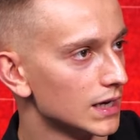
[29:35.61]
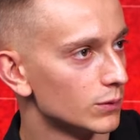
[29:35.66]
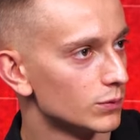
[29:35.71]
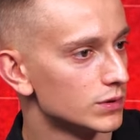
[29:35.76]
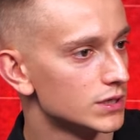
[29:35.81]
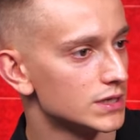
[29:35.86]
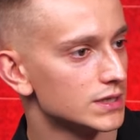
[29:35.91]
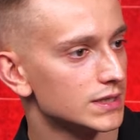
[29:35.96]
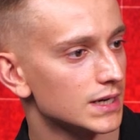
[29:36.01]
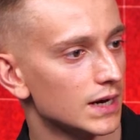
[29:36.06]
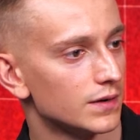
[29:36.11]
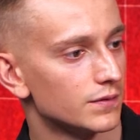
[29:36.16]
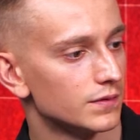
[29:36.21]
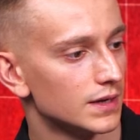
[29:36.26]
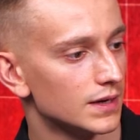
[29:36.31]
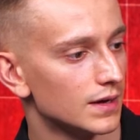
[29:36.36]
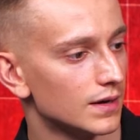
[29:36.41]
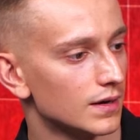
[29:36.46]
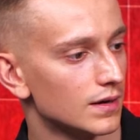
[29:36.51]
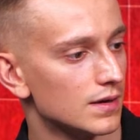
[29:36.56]
which is kind of
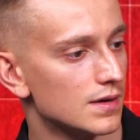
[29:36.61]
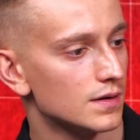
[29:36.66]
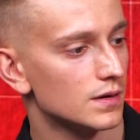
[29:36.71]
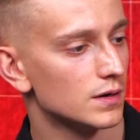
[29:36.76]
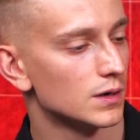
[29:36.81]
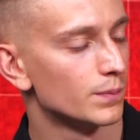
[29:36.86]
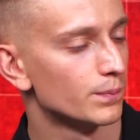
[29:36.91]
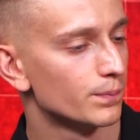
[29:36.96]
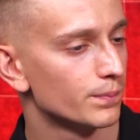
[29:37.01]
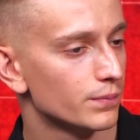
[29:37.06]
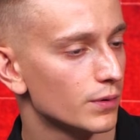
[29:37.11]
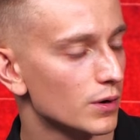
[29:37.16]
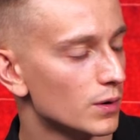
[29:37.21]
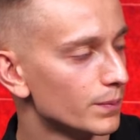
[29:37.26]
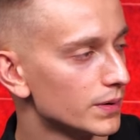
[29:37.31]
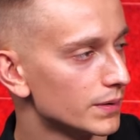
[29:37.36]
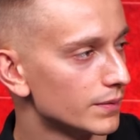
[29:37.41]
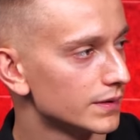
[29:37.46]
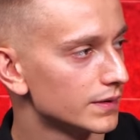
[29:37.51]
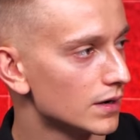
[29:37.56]
the
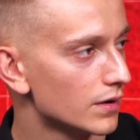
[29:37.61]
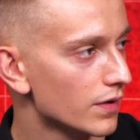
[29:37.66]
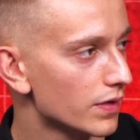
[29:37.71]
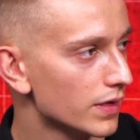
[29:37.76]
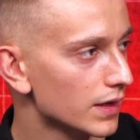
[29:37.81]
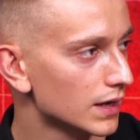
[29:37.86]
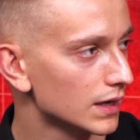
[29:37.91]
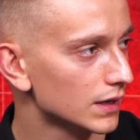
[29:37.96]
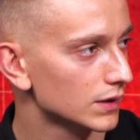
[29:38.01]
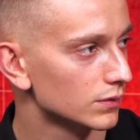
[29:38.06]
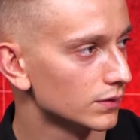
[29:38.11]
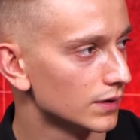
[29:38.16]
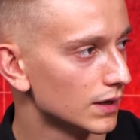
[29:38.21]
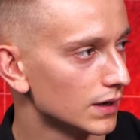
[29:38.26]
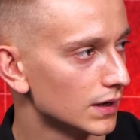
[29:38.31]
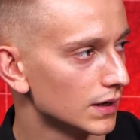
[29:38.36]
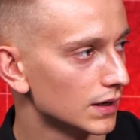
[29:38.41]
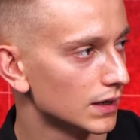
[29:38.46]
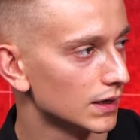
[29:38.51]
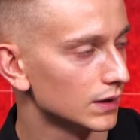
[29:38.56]
complementary thing to
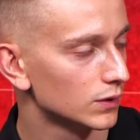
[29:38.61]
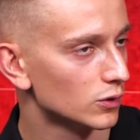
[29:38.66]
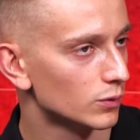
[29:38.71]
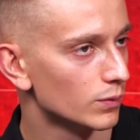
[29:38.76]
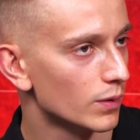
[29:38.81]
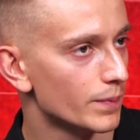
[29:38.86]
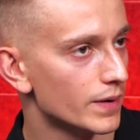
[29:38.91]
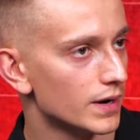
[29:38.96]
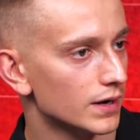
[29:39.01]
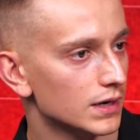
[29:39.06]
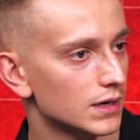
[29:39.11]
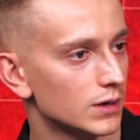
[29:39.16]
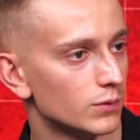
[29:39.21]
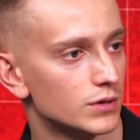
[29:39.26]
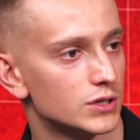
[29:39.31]
the Turbopack,